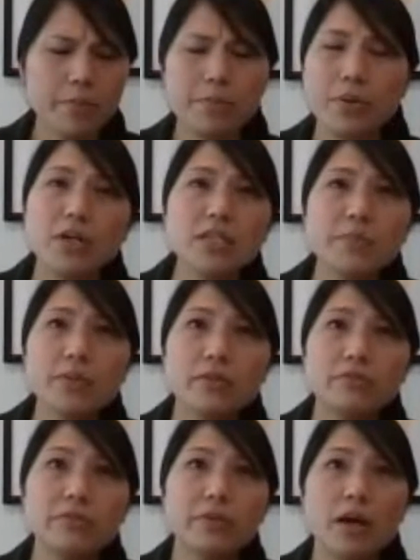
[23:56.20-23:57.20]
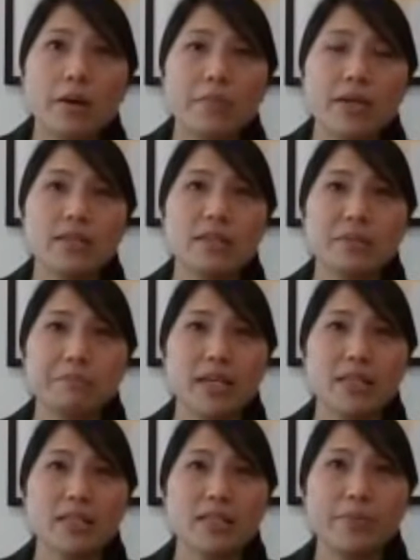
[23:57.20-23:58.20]
Reimbursement of
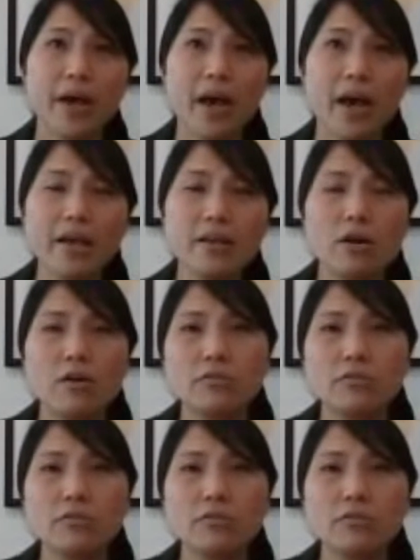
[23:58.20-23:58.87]
expenses paid.